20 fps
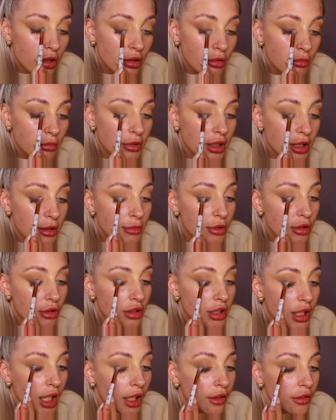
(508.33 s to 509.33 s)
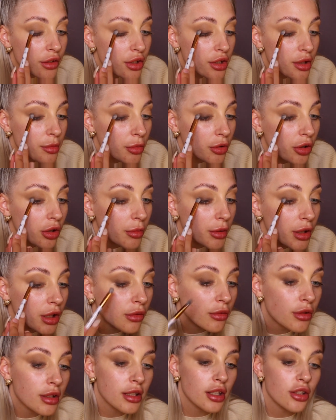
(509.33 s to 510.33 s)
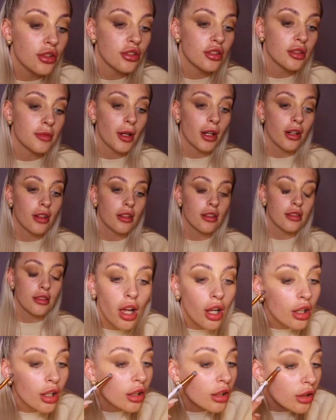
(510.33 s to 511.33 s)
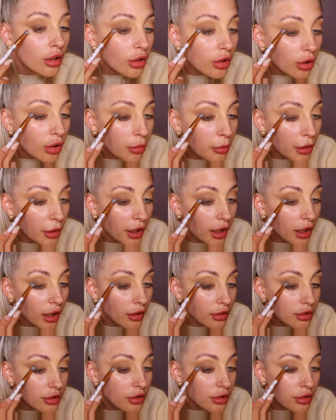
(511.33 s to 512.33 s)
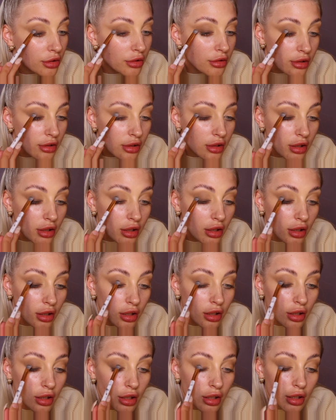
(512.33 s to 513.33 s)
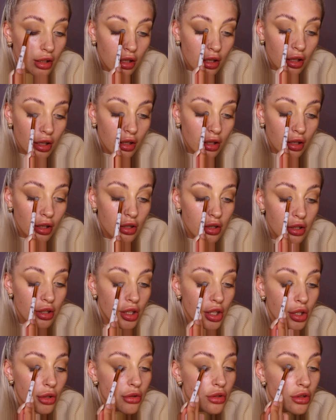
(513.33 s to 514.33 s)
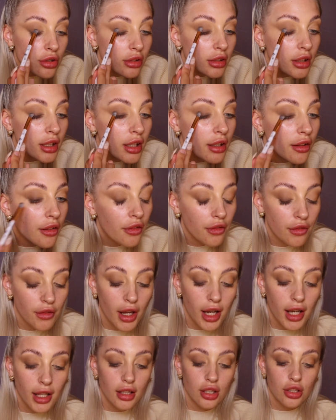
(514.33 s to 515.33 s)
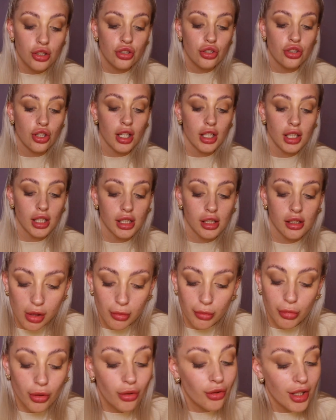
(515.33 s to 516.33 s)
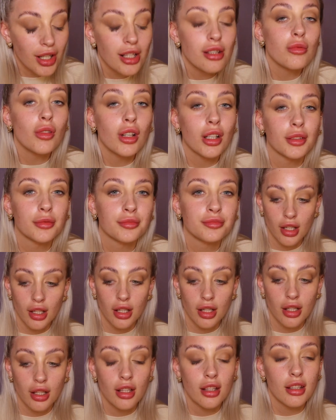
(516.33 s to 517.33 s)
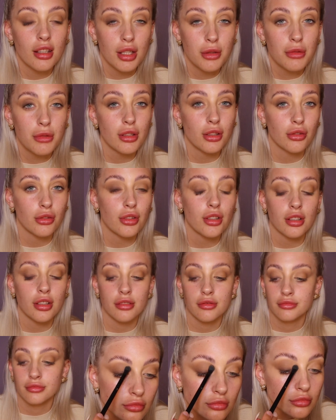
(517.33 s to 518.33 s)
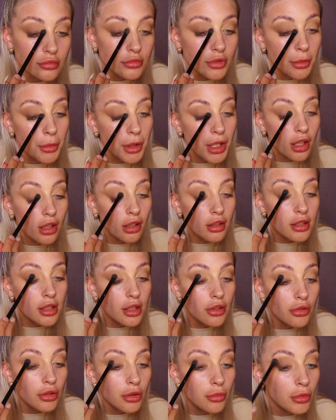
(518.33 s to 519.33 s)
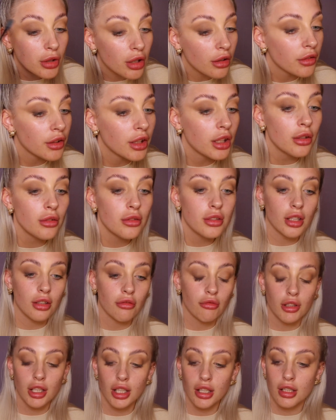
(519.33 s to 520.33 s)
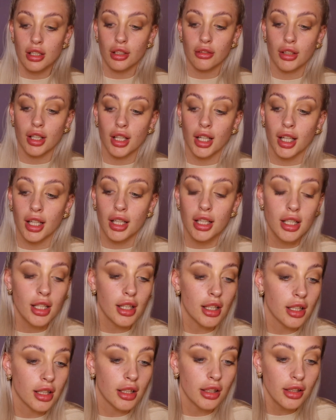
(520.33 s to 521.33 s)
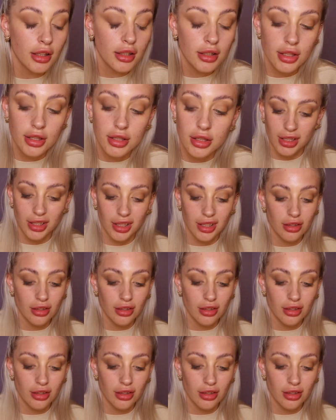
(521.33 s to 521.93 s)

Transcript: Sometimes I just have to support my own decisions because nobody else does. Because usually they're fairly shit. But this one, this was a good one. I mean, considering what I've used, I really don't hate this.